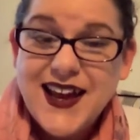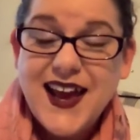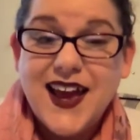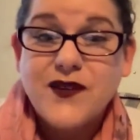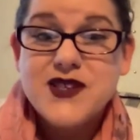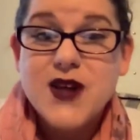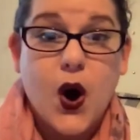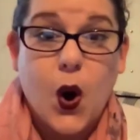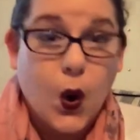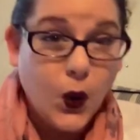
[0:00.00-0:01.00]
It was a
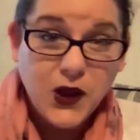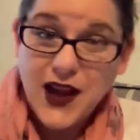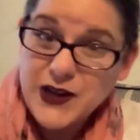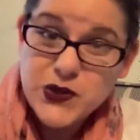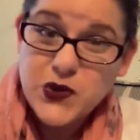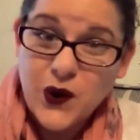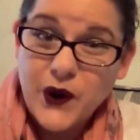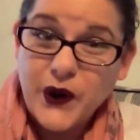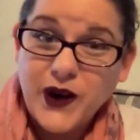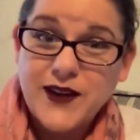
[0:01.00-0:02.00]
whole lot
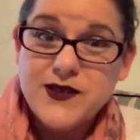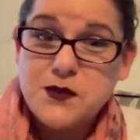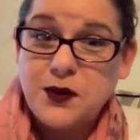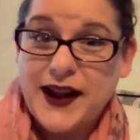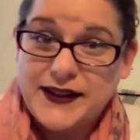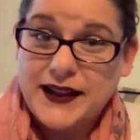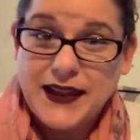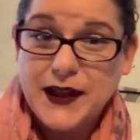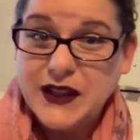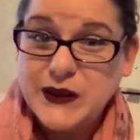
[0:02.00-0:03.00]
stronger. It was
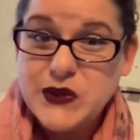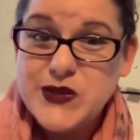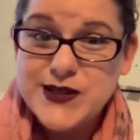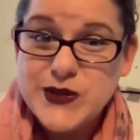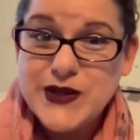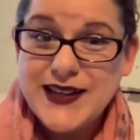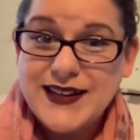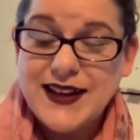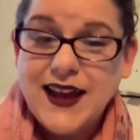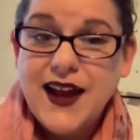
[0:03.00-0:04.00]
practically a
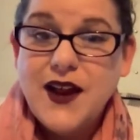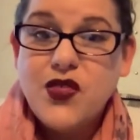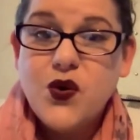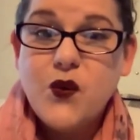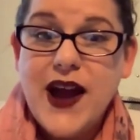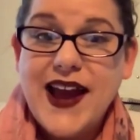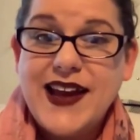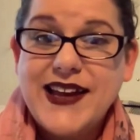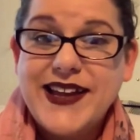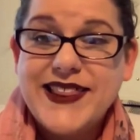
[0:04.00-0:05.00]
hallucinogen the
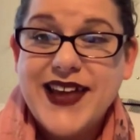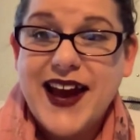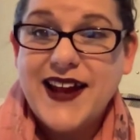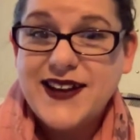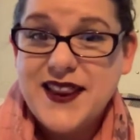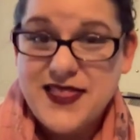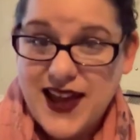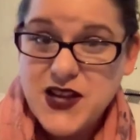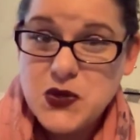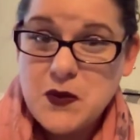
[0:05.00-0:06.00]
way that
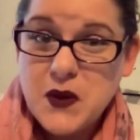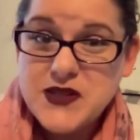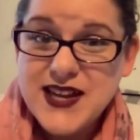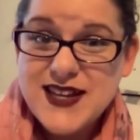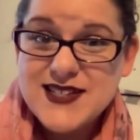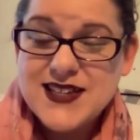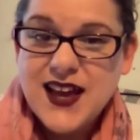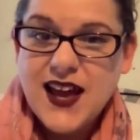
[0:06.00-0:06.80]
they smoked it.